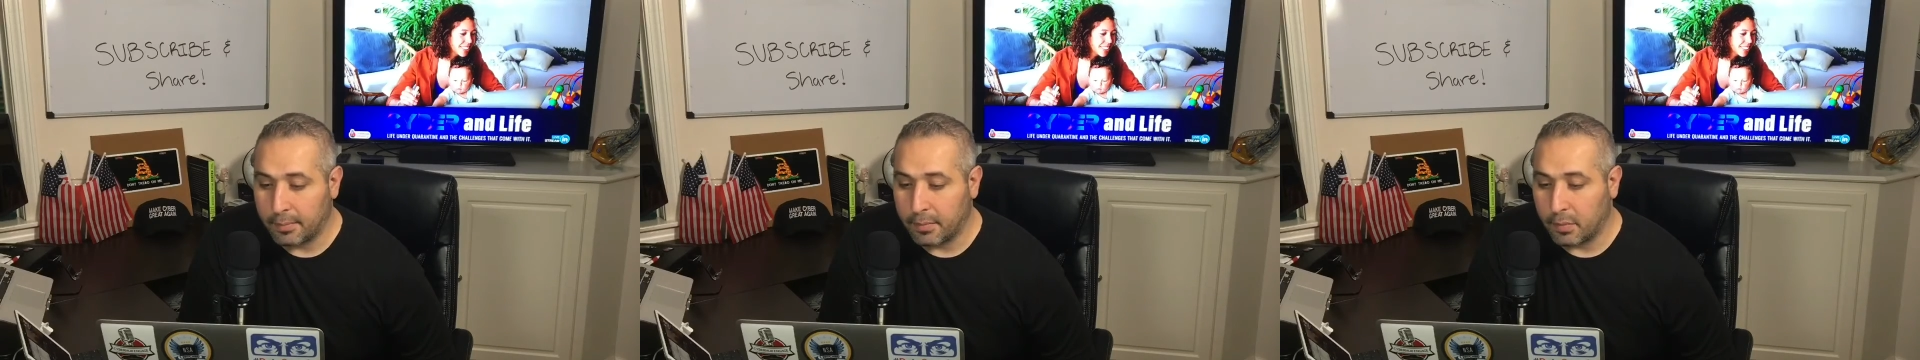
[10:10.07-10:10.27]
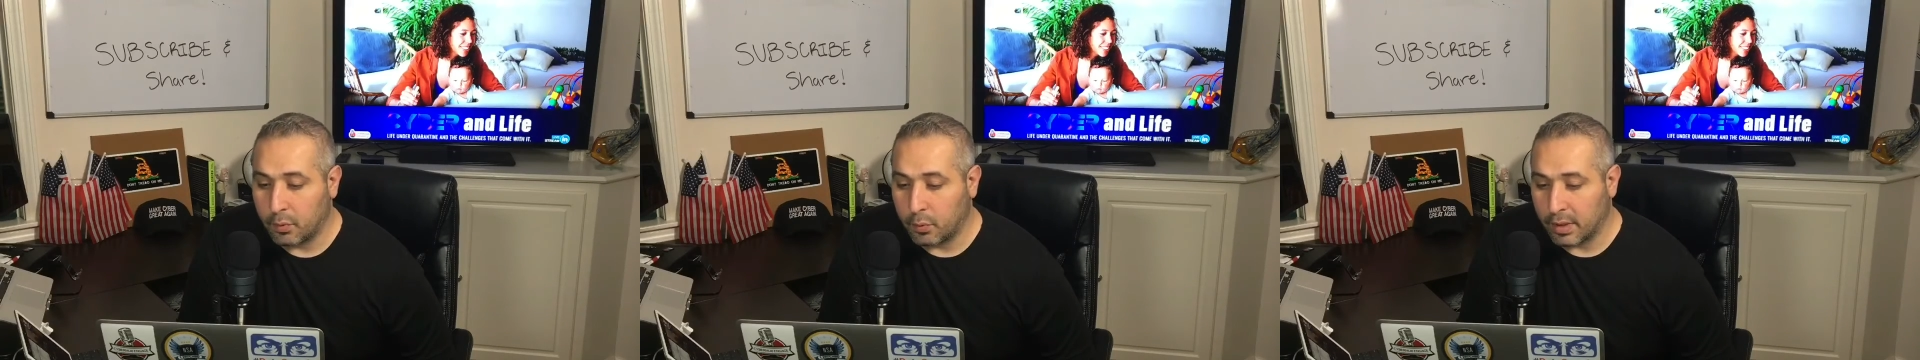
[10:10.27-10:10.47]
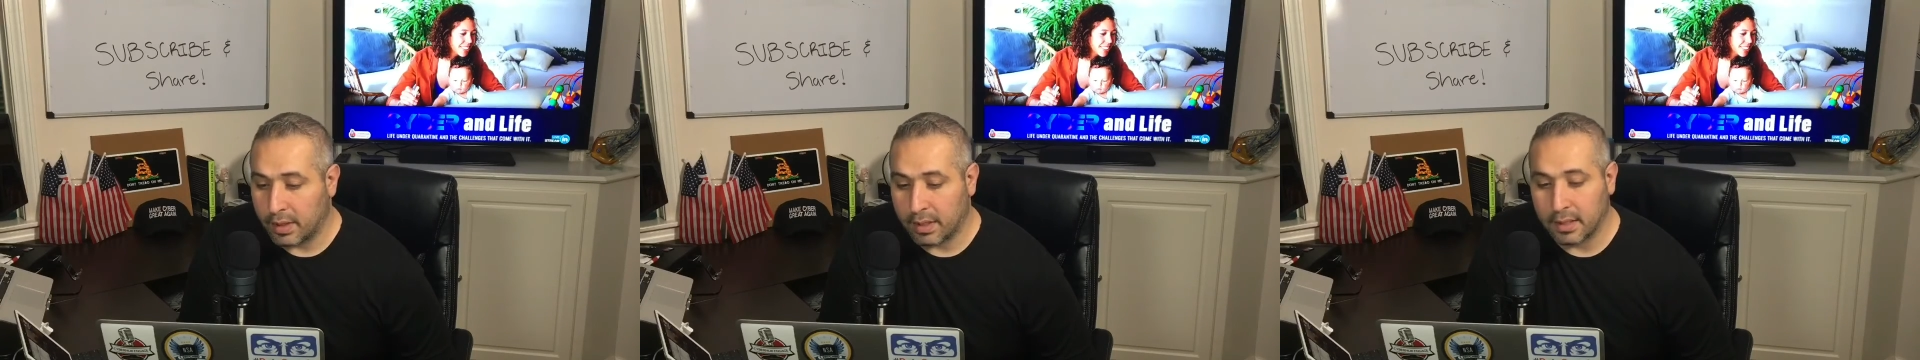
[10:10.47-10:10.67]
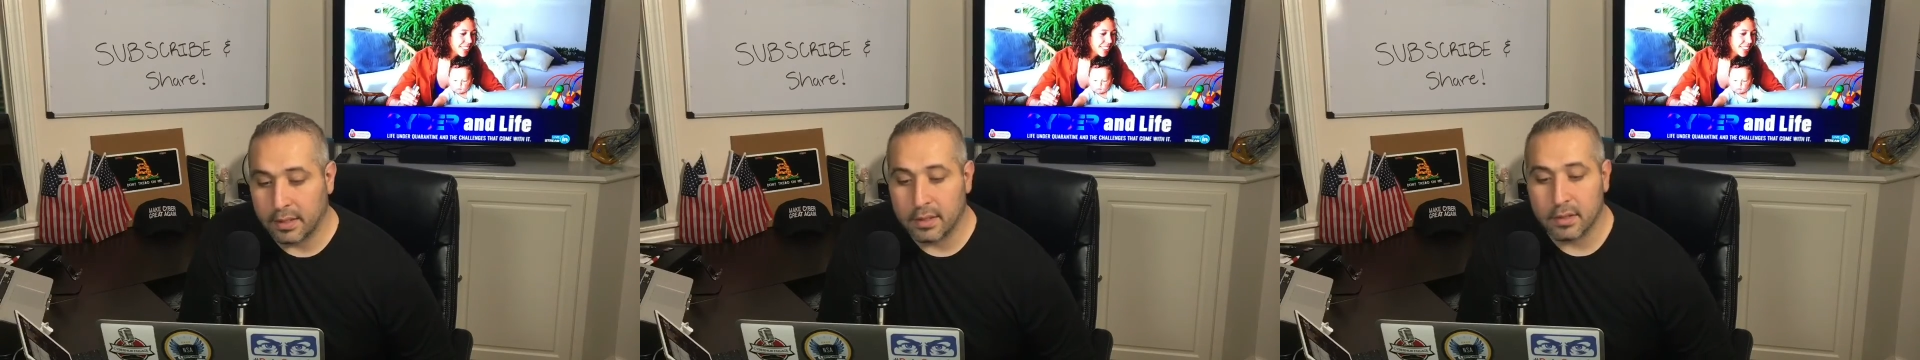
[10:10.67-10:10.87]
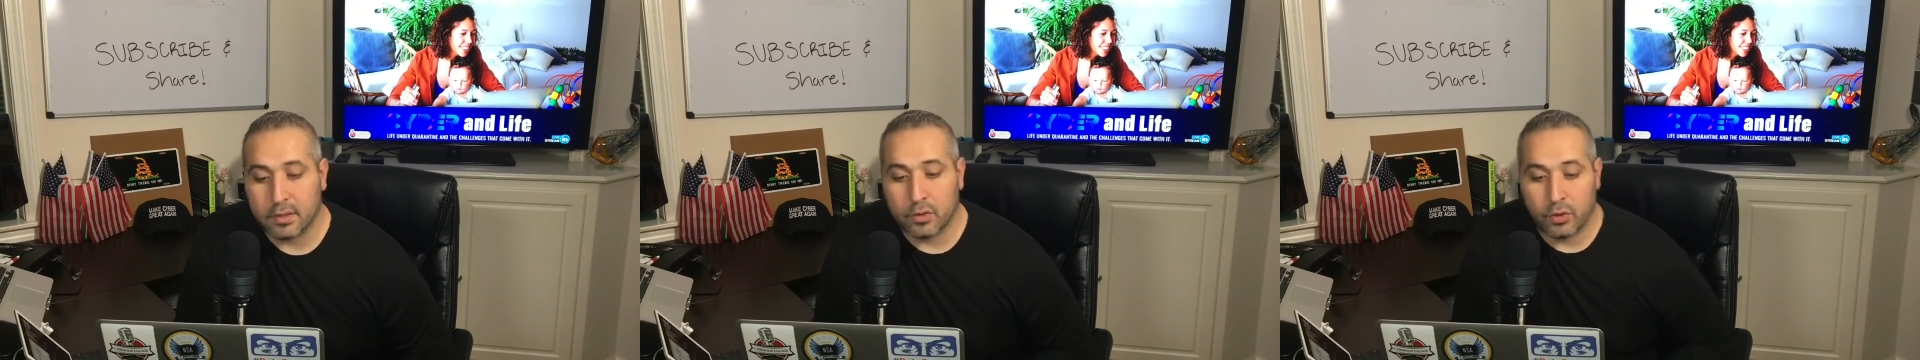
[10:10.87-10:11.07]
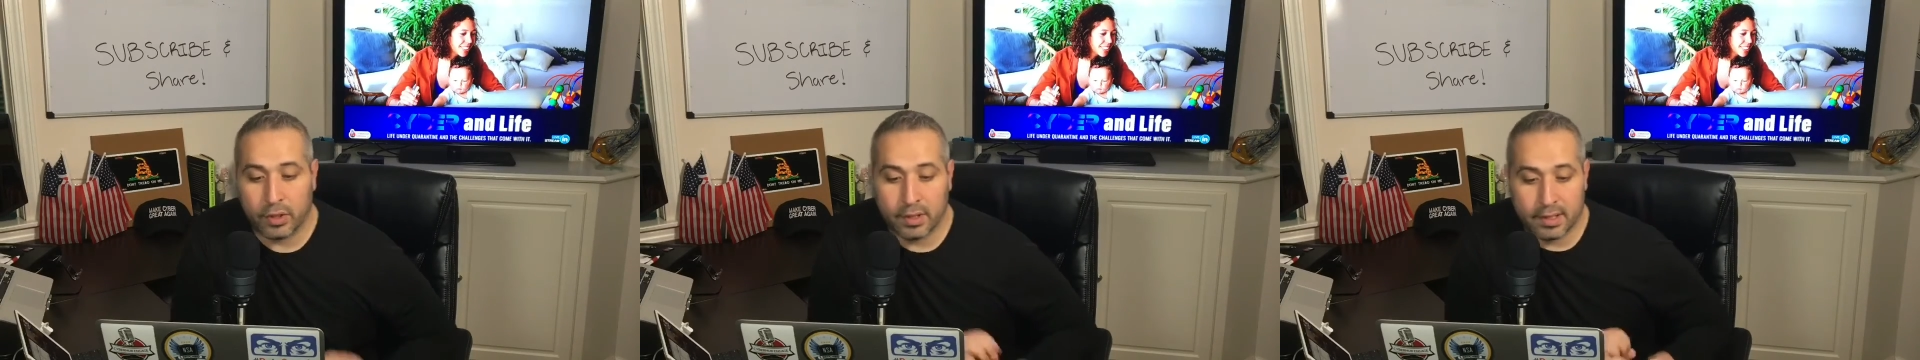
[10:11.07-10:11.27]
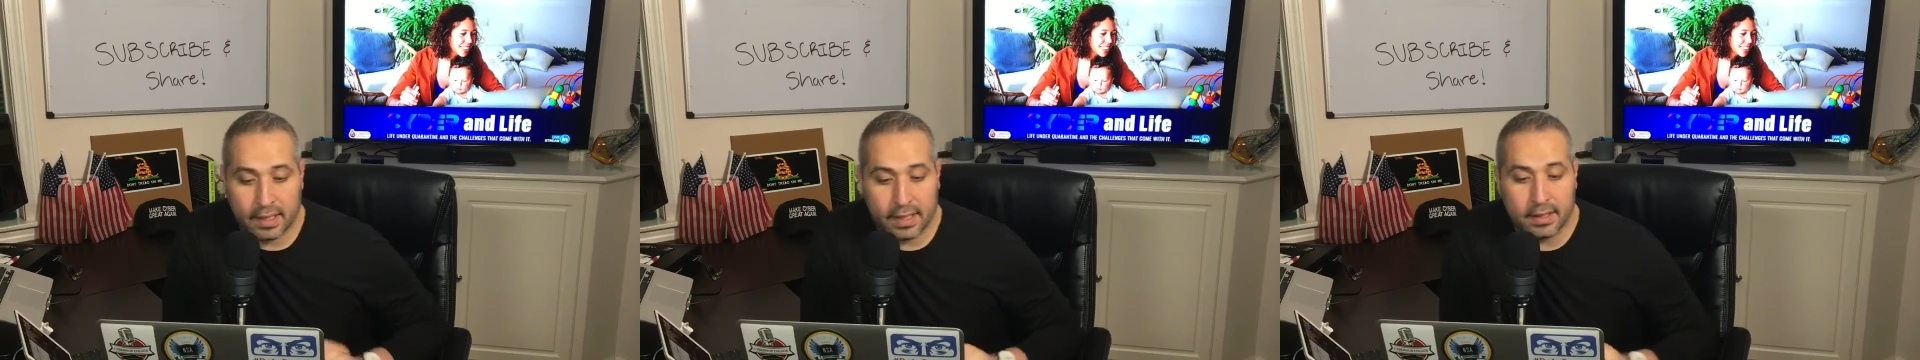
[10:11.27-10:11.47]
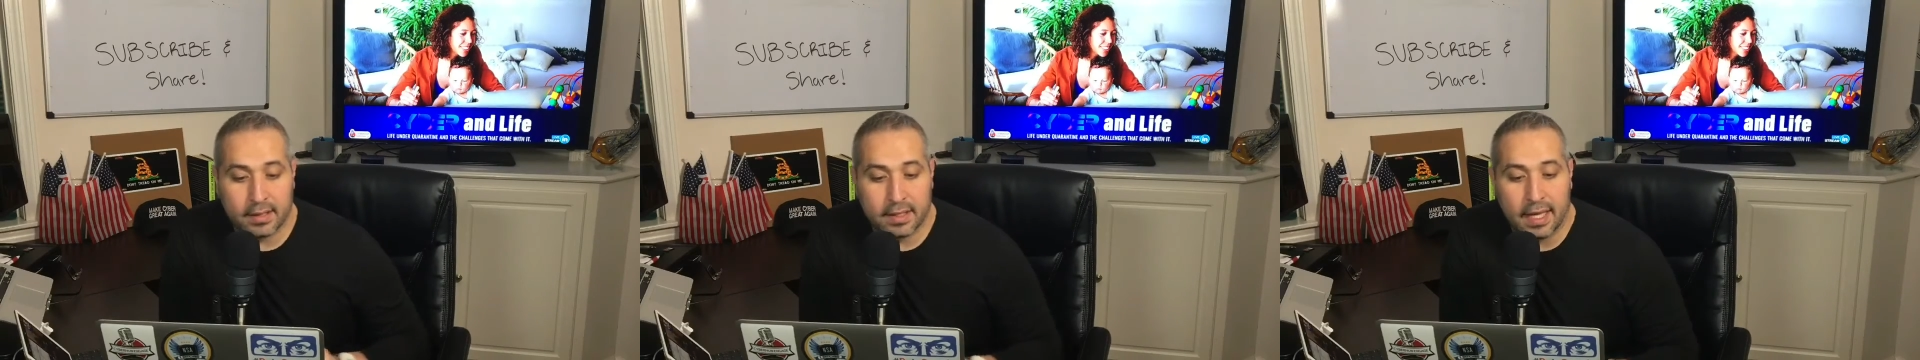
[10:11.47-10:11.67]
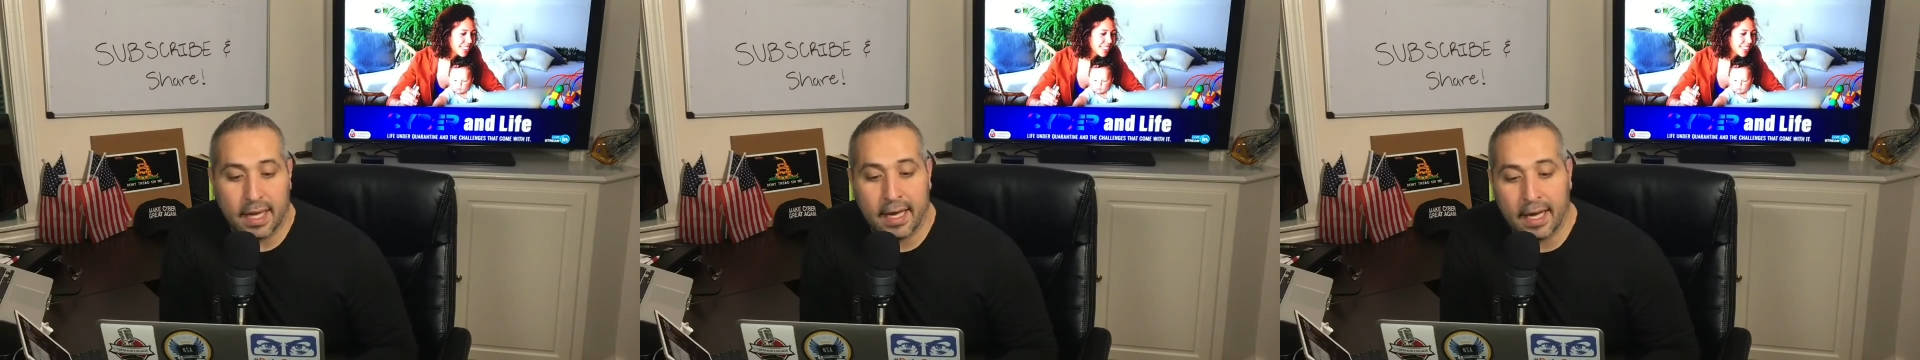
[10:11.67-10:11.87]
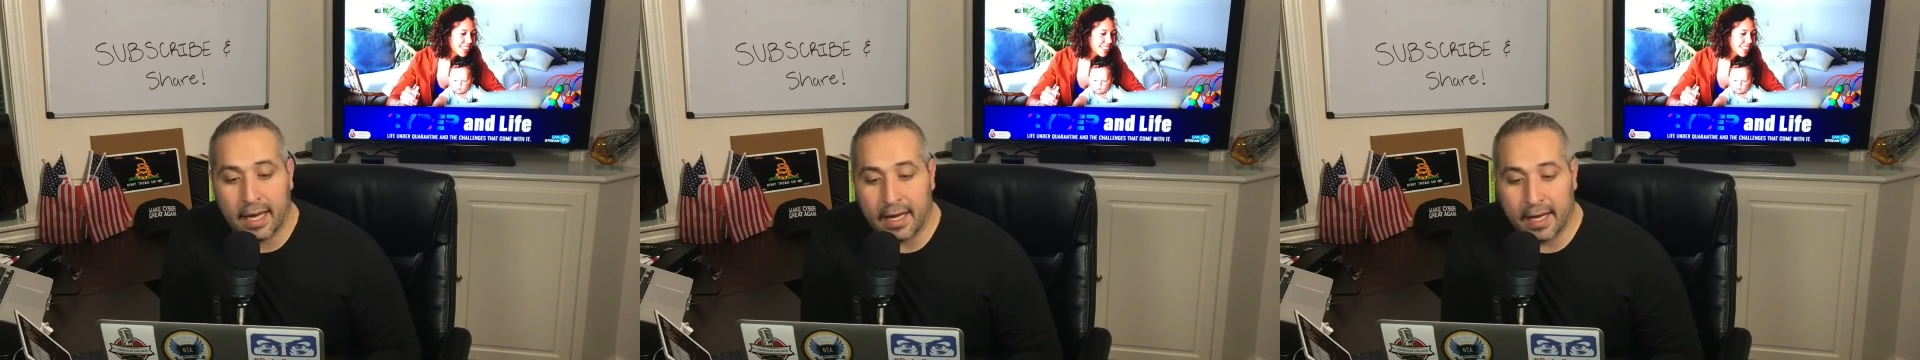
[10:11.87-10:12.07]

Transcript: with these strings against the AI